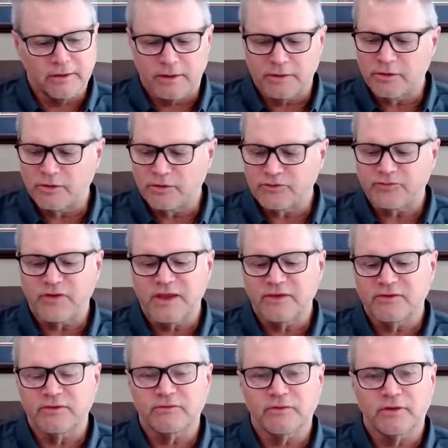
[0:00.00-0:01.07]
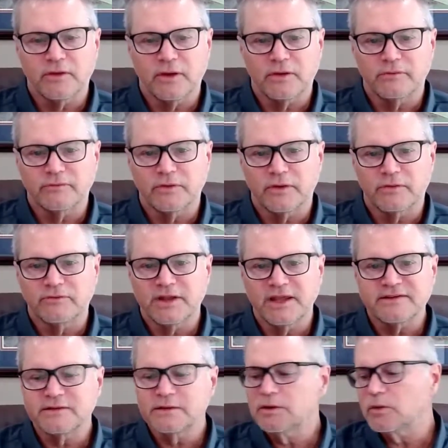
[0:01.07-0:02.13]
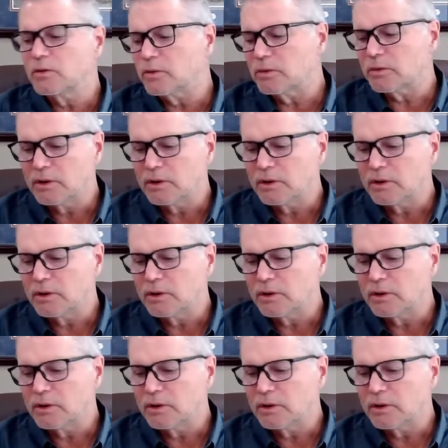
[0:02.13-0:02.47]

another phase of testing or